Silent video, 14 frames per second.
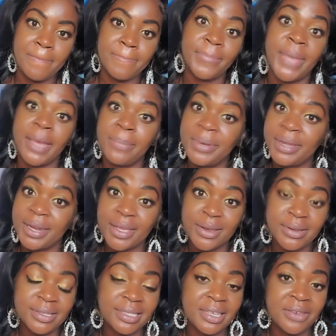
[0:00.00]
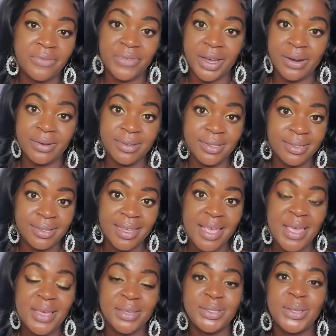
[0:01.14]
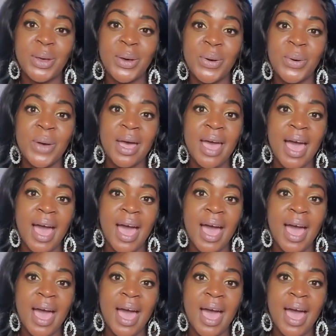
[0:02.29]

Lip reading: by putting yourself first. So